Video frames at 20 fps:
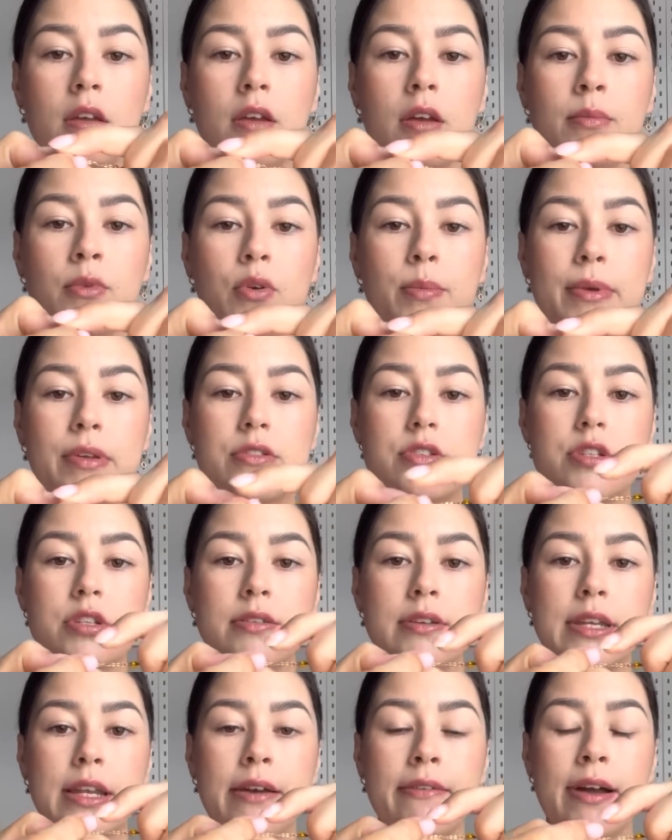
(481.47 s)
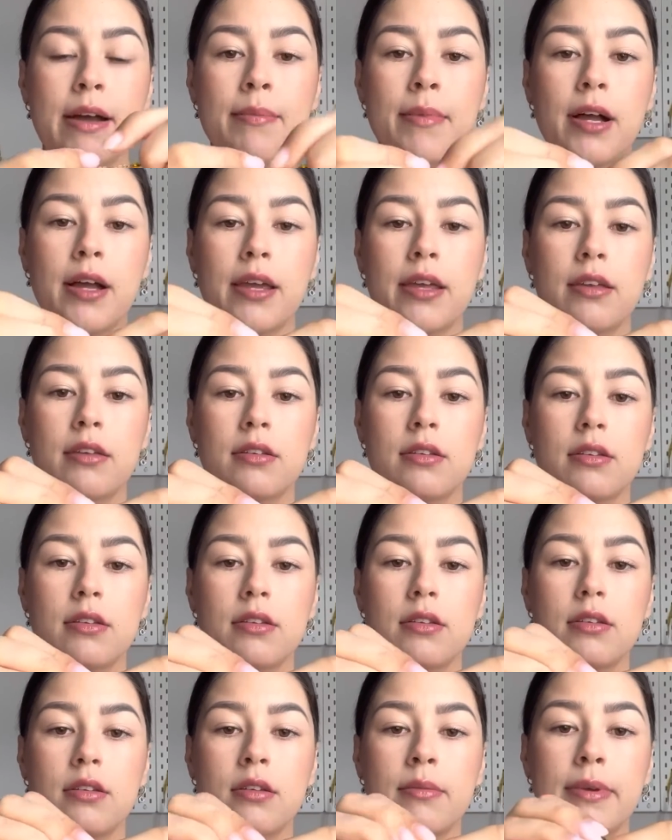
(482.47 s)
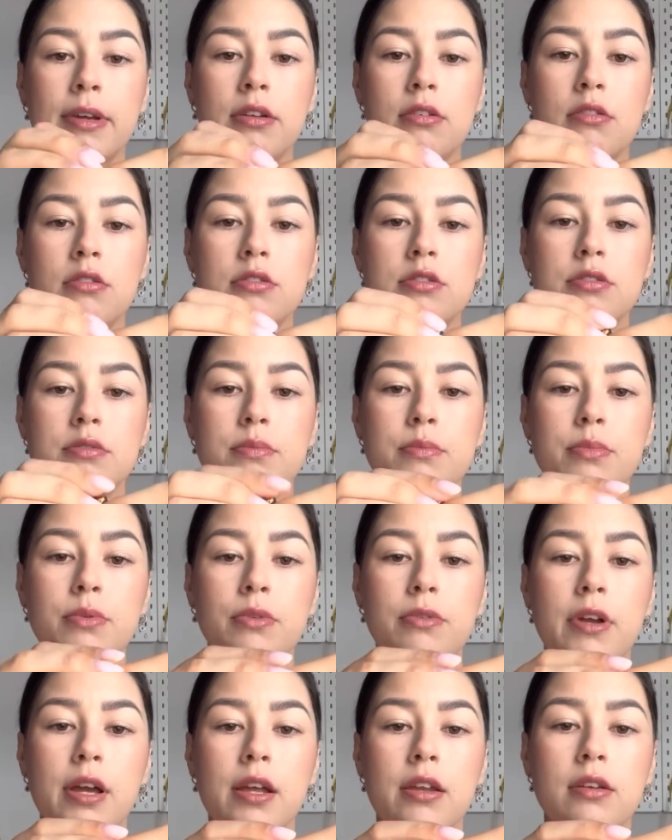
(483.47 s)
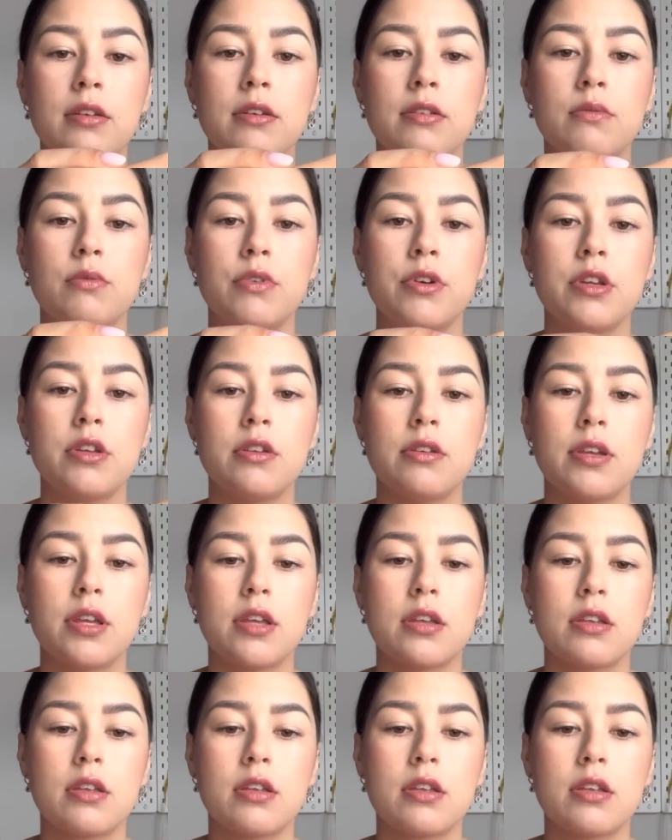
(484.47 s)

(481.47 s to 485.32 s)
I'm not gonna be able to do it now, am I? Oh my gosh, Brogan, what are you doing?